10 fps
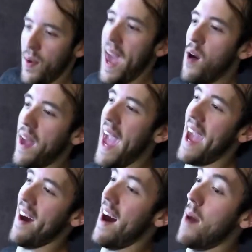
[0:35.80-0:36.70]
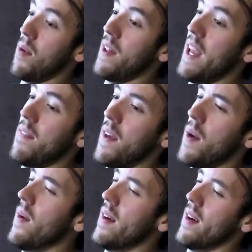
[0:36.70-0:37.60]
Okay, I believe
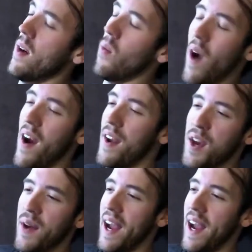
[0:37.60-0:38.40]
you. Why are you